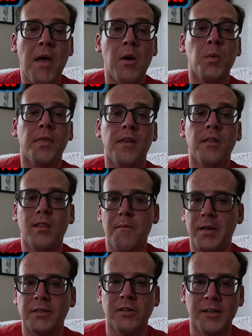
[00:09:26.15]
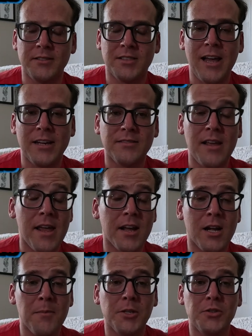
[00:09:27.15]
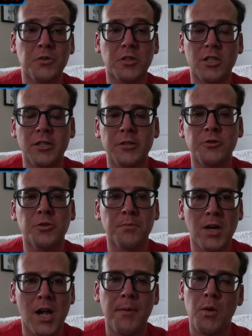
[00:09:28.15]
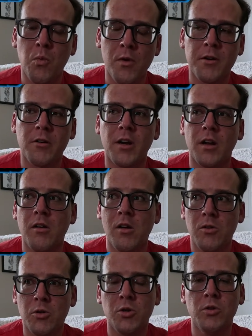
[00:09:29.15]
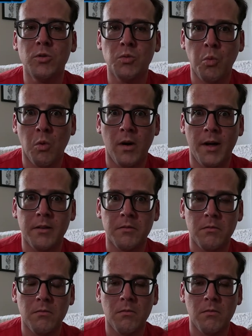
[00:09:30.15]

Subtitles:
Now, with the Olympics on its last day and coming to a close, you're probably wondering who won.